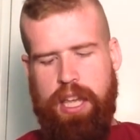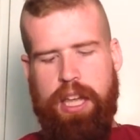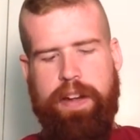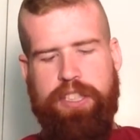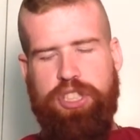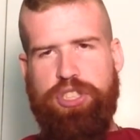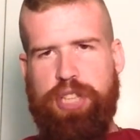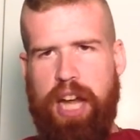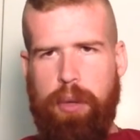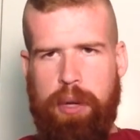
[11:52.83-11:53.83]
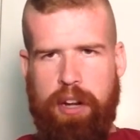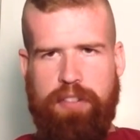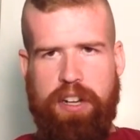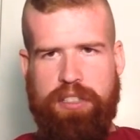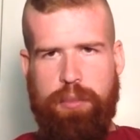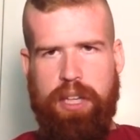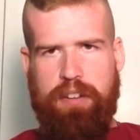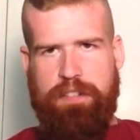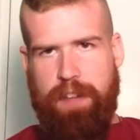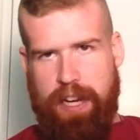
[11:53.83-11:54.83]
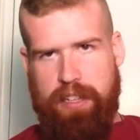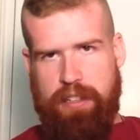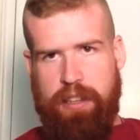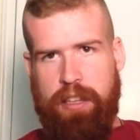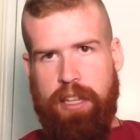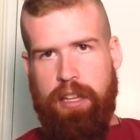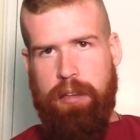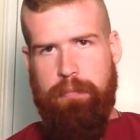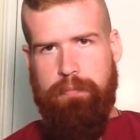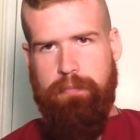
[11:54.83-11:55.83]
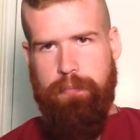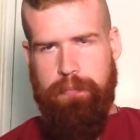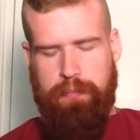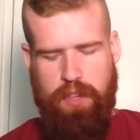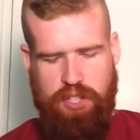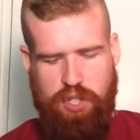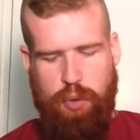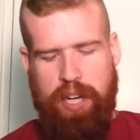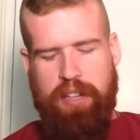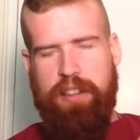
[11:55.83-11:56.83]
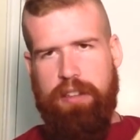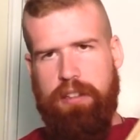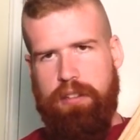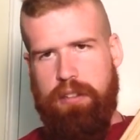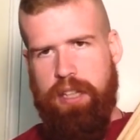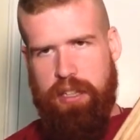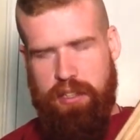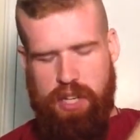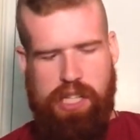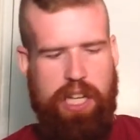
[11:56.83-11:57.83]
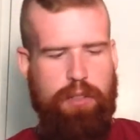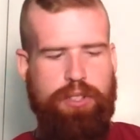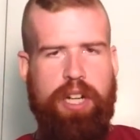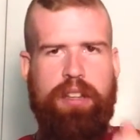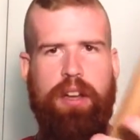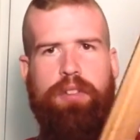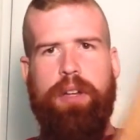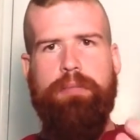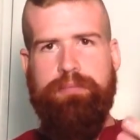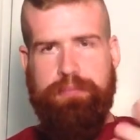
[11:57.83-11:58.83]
it's shallow enough that it doesn't really affect the strength, the integral strength of it